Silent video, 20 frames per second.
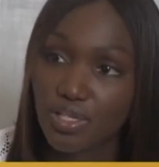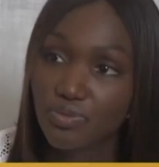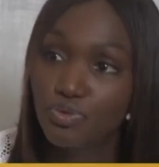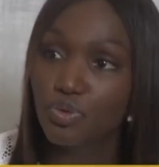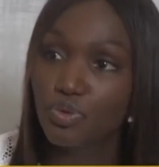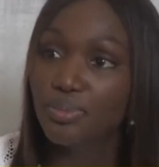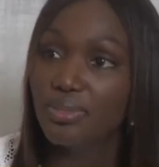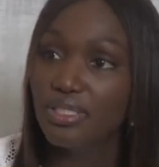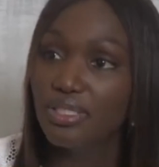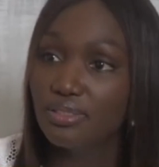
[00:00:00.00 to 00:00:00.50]
of
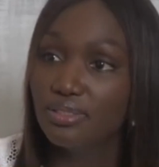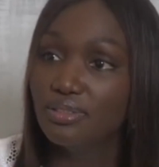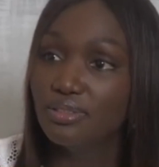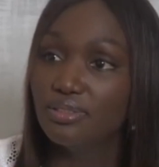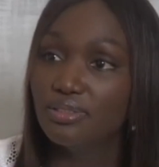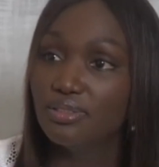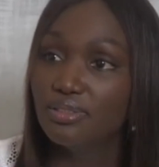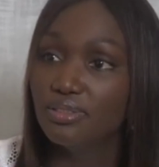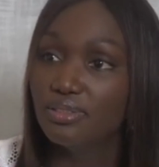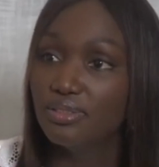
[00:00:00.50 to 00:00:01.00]
women,
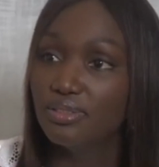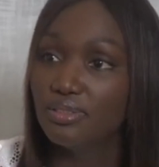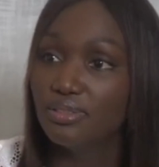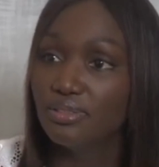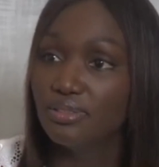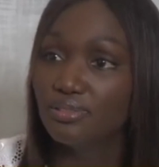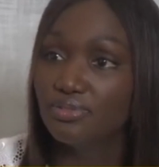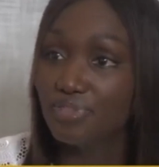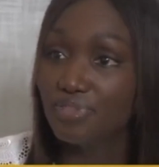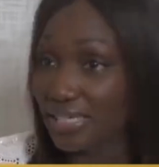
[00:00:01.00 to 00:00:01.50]

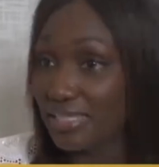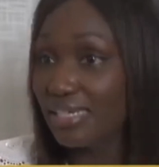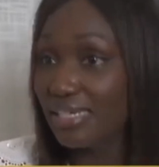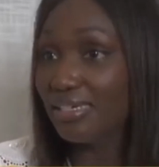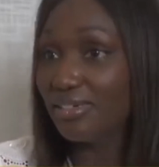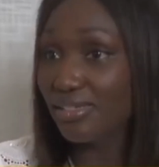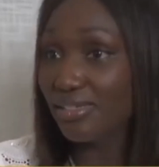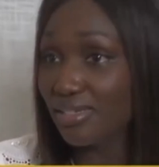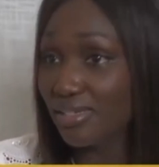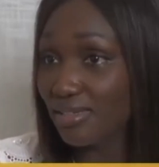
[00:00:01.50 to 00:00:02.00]

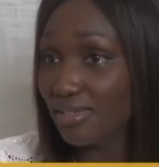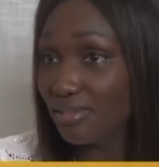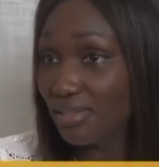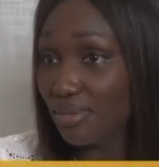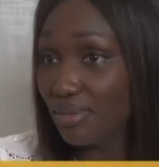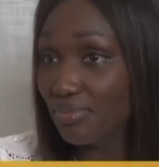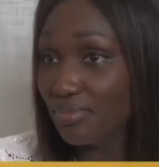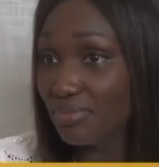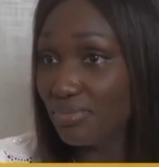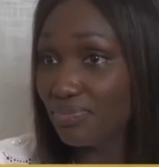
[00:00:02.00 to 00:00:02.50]
financing
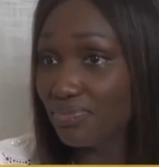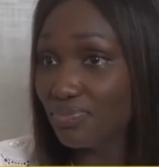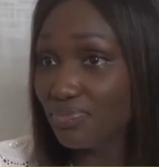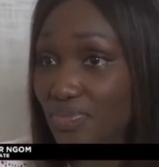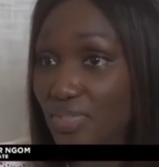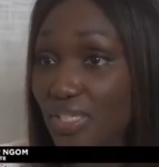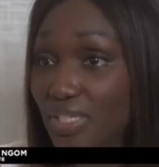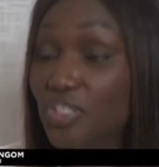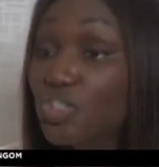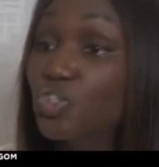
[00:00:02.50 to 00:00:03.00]
them,
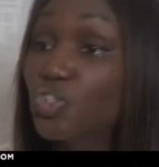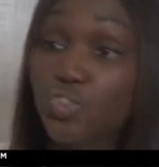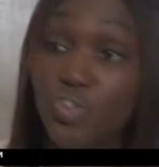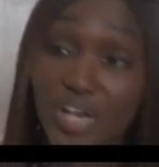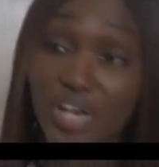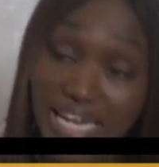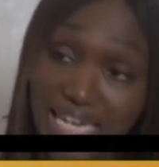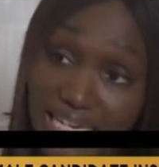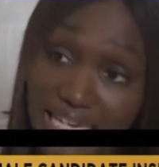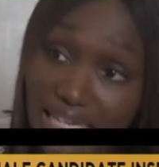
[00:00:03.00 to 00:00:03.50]

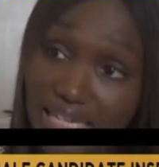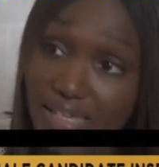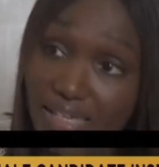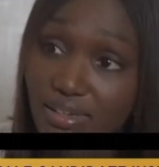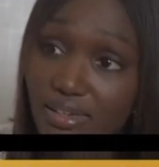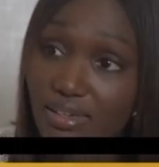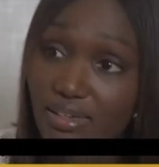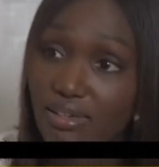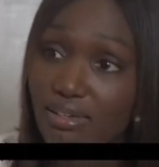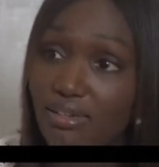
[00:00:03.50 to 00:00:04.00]

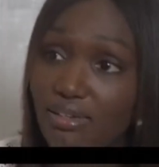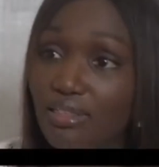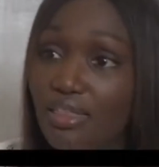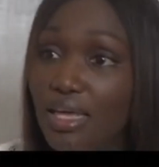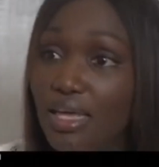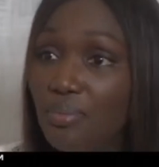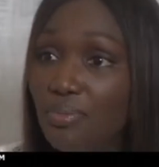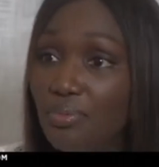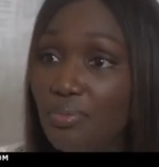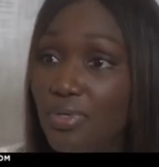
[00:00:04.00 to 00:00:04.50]
training
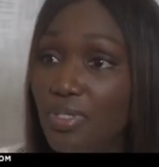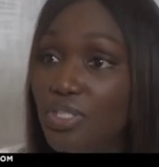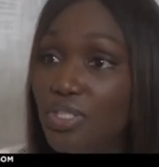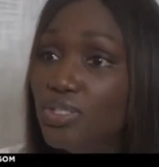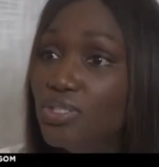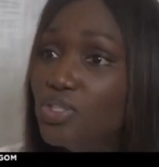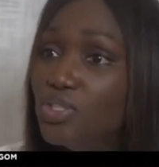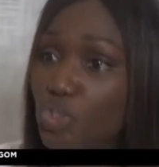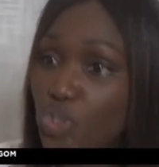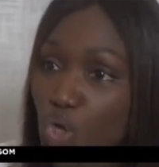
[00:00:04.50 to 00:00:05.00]
them,
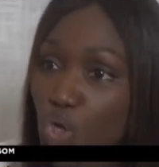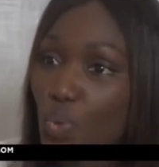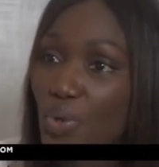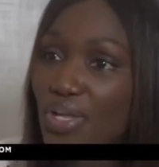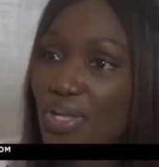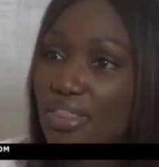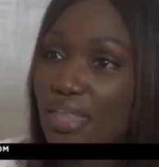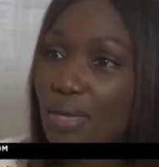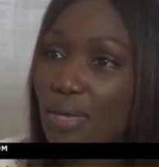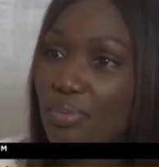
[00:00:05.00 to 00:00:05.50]

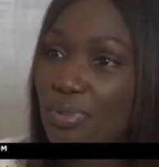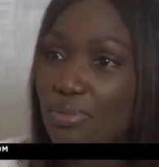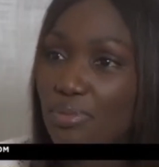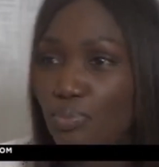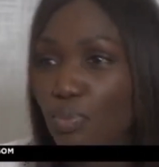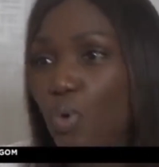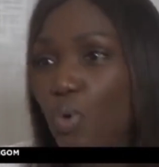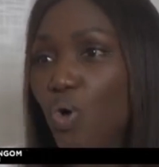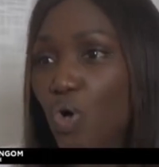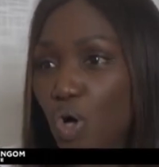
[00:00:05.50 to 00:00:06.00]
showing them
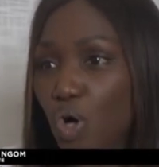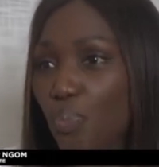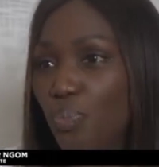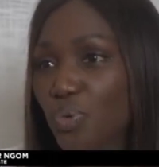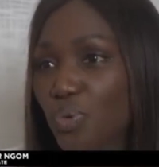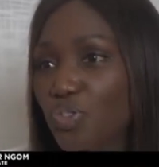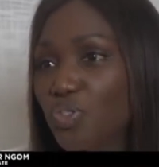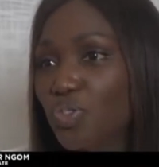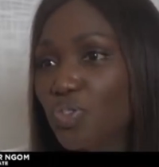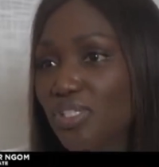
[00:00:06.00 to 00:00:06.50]
more
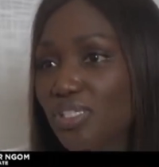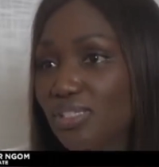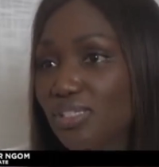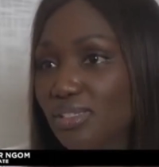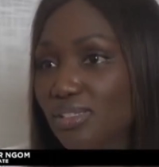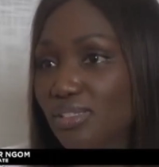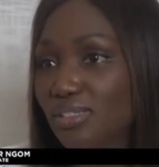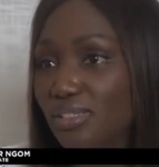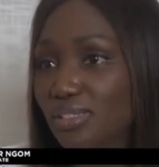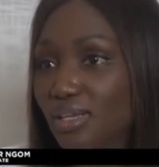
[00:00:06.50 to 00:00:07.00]

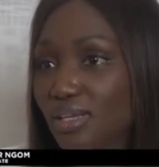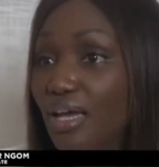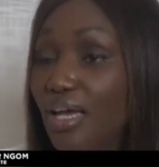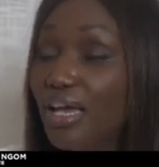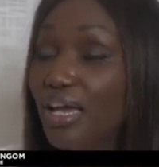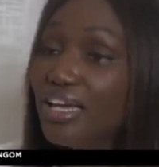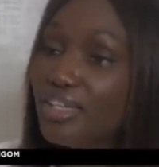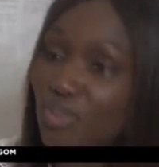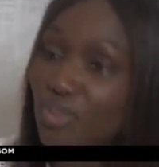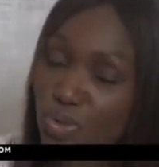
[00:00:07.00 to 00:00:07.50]
opportunities.
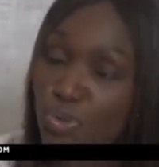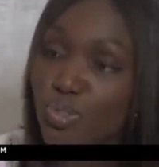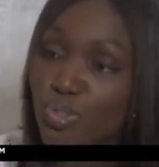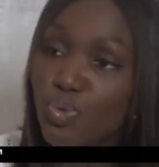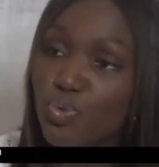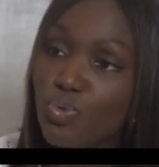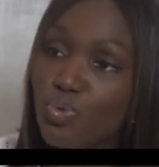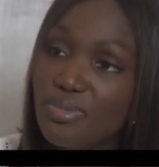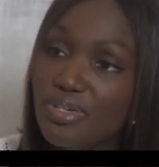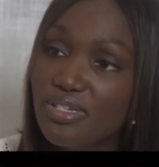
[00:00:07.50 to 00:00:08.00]
And
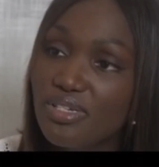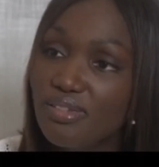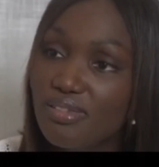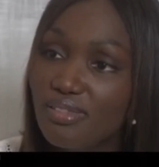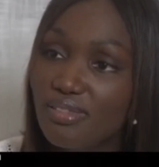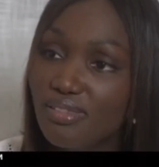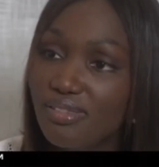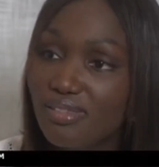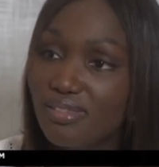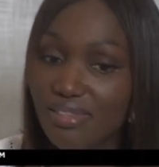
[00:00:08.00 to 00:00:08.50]
those
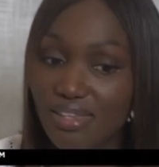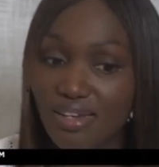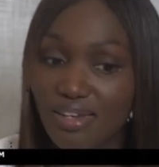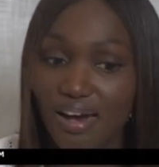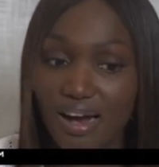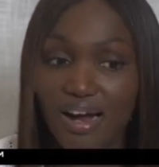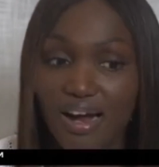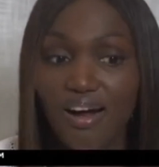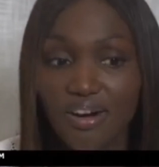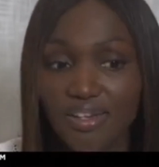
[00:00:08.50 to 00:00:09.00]
women,
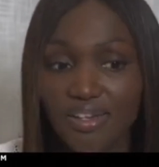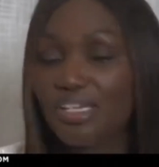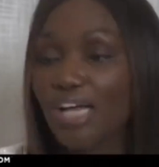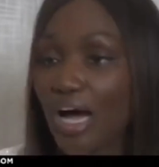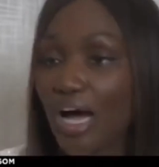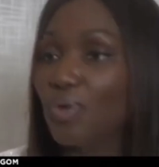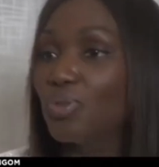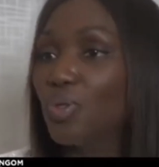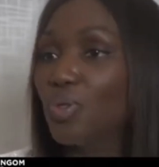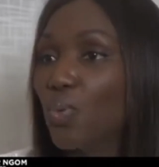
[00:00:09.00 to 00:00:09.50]
they are
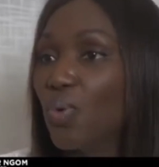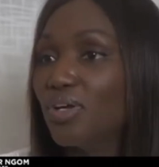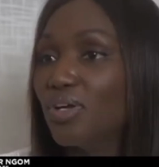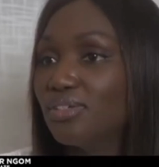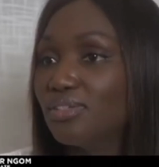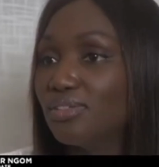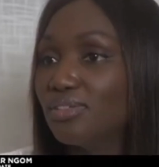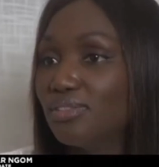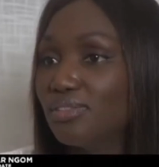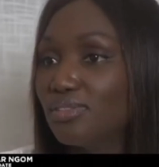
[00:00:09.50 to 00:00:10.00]
now the
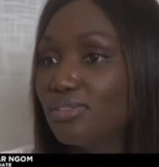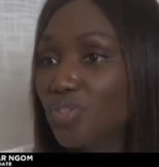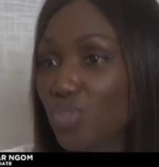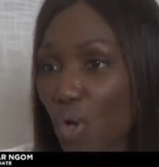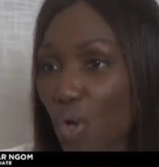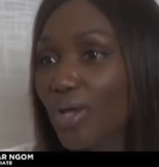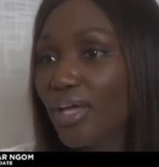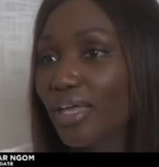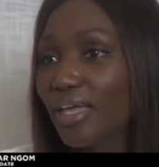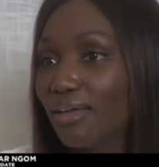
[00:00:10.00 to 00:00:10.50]
one
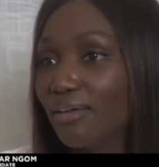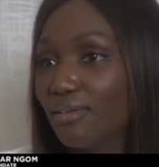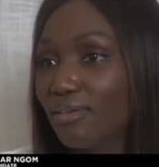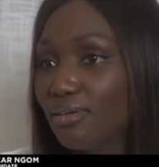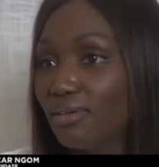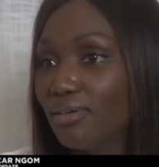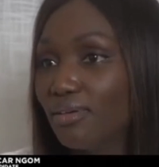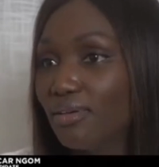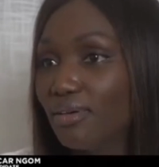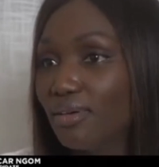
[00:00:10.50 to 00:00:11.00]
talking
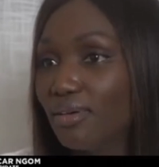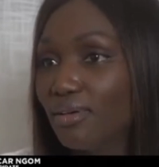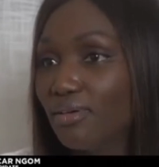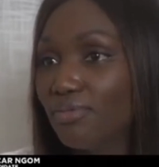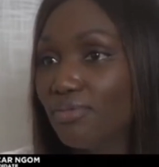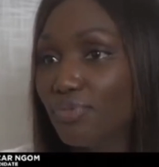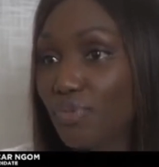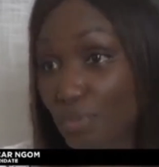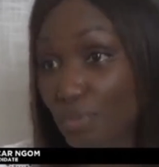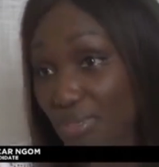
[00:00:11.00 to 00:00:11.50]

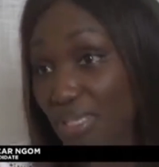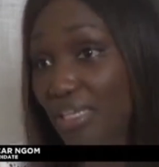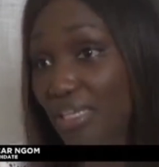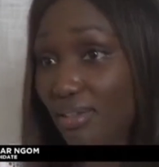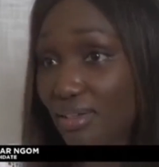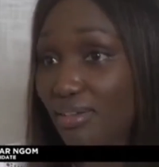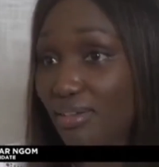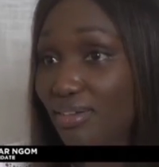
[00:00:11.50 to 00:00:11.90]
for me.